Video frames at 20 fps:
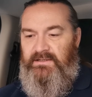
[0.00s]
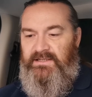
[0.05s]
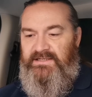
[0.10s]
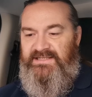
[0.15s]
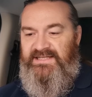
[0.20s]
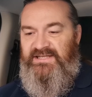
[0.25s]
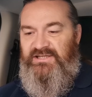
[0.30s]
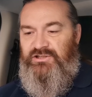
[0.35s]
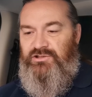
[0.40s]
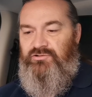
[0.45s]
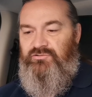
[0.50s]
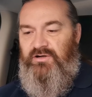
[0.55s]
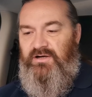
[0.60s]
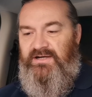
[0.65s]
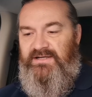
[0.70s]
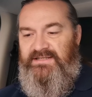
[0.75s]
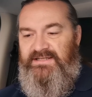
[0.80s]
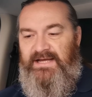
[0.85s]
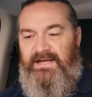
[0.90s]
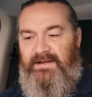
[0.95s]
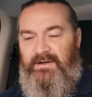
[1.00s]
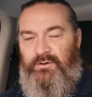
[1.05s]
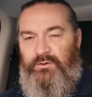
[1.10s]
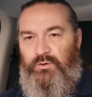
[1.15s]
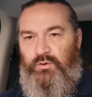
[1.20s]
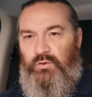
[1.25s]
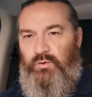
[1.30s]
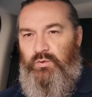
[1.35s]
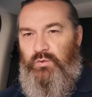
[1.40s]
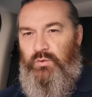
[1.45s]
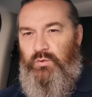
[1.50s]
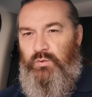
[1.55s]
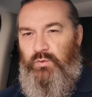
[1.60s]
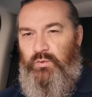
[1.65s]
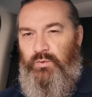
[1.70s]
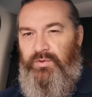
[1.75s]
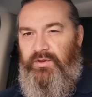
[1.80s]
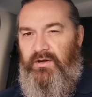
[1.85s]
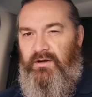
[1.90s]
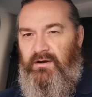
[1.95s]
and he struck down
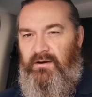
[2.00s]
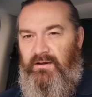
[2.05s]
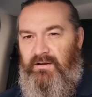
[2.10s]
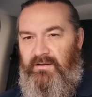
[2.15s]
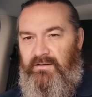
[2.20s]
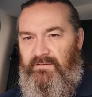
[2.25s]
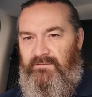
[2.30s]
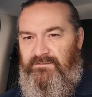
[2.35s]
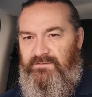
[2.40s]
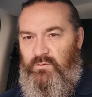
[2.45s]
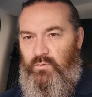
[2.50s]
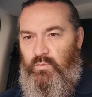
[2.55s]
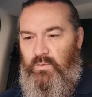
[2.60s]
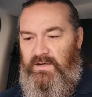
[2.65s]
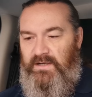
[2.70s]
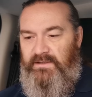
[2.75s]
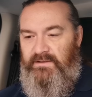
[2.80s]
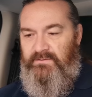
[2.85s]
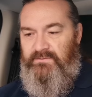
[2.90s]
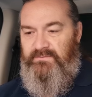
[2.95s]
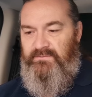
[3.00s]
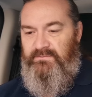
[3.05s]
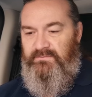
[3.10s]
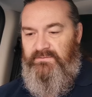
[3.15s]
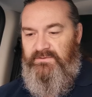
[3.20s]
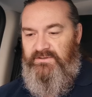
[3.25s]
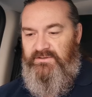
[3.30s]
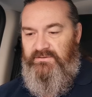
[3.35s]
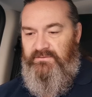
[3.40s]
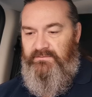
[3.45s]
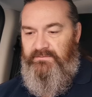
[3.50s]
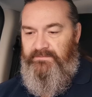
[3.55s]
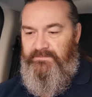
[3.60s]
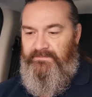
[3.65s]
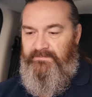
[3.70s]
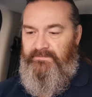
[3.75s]
all the lava whales.